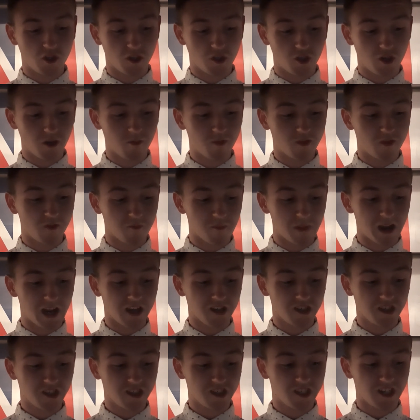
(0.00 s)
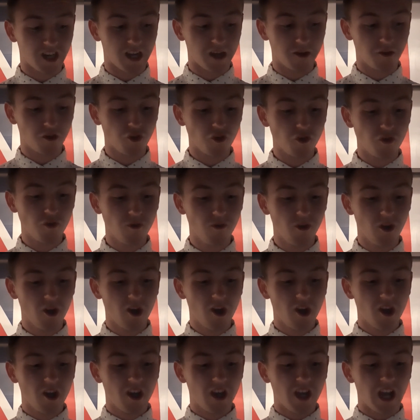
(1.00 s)
In terms of masks, I
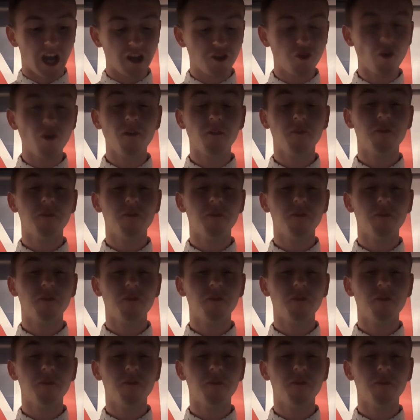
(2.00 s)
don't